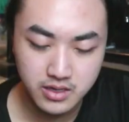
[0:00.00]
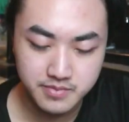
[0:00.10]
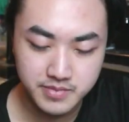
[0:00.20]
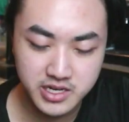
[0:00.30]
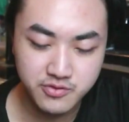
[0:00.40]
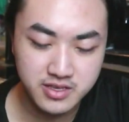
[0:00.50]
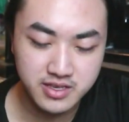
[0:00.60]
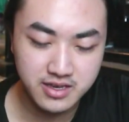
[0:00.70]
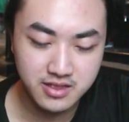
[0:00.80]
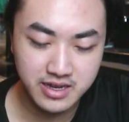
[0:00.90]
as well
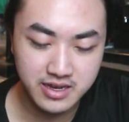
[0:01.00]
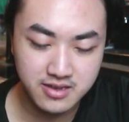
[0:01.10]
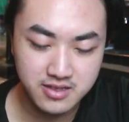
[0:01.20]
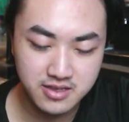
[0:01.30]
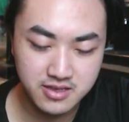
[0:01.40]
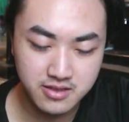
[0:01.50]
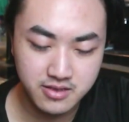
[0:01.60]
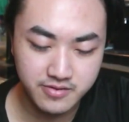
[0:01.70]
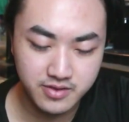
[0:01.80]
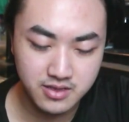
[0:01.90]
cycle cannons then,
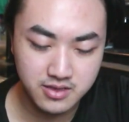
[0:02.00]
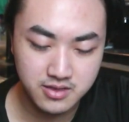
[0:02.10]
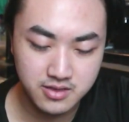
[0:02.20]
if it is.